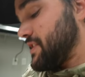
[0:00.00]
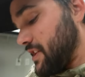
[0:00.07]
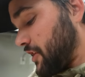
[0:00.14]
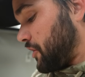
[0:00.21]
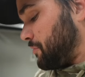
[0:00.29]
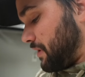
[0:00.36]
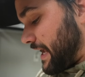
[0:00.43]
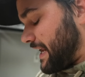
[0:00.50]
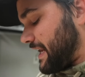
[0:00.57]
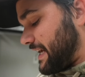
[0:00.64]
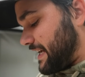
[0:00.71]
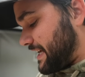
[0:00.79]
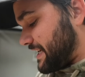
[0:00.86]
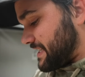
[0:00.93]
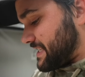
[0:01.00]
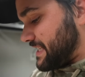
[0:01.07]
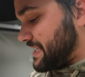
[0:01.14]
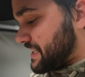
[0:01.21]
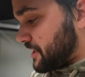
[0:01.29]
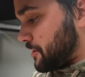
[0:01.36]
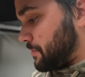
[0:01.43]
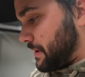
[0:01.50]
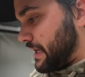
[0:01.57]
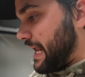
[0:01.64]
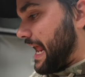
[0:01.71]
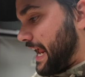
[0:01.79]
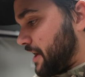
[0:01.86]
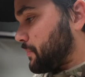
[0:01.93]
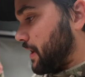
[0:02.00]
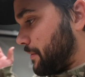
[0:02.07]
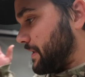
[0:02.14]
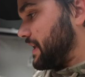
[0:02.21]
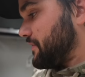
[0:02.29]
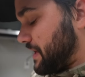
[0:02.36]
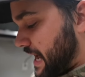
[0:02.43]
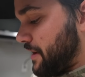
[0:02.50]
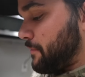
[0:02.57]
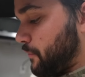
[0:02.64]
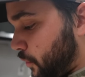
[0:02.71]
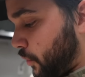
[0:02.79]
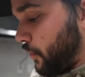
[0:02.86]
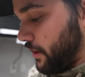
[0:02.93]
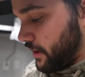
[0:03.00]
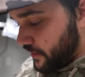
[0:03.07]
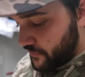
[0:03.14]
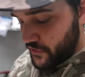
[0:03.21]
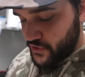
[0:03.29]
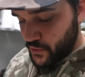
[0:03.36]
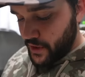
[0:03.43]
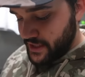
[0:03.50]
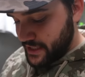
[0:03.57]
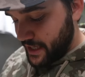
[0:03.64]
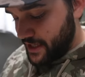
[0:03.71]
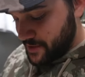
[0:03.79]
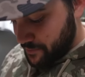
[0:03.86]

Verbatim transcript: It's a little bland. I needed to season the meat and probably even add more of the soy sauce.